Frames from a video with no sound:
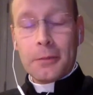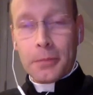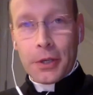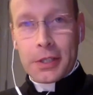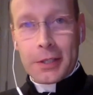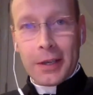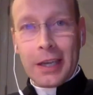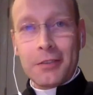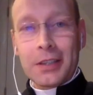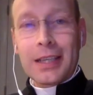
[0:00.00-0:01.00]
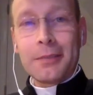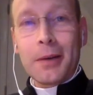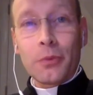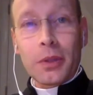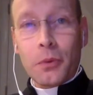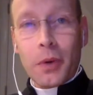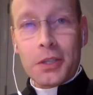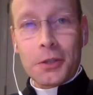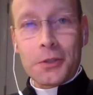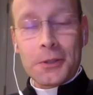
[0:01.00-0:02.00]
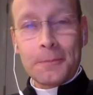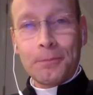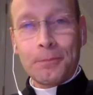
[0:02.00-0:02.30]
But if you come up with questions,